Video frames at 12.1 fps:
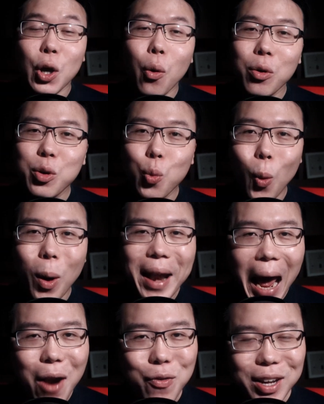So you
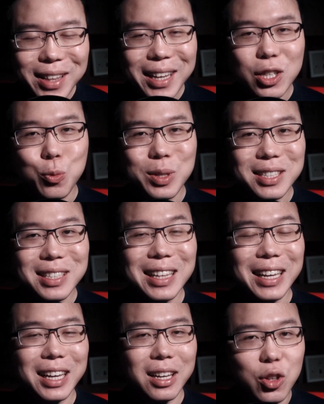want everything to be
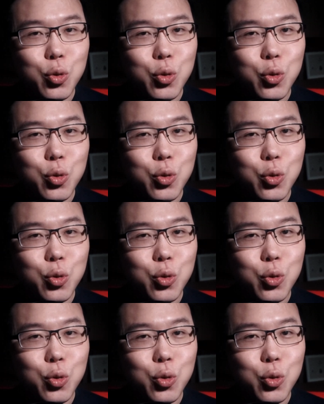sleek,